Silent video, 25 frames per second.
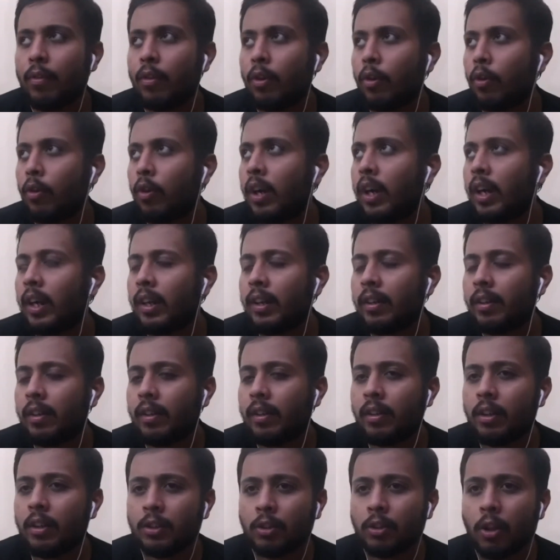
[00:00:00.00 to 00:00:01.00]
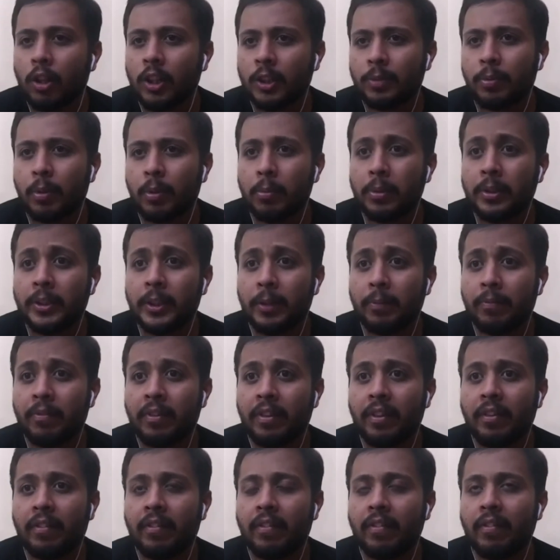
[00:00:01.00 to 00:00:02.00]
look at the Scottish Premiership,
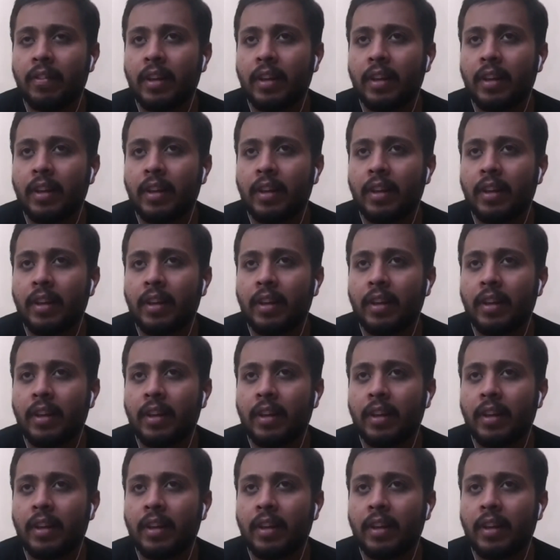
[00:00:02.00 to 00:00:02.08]
we